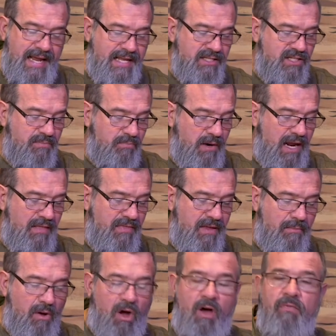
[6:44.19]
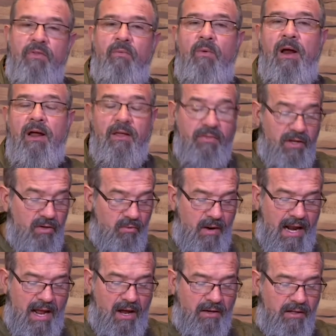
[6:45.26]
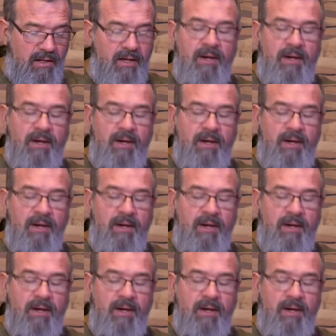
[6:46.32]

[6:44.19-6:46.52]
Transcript: and spread them on the, ra- the ground.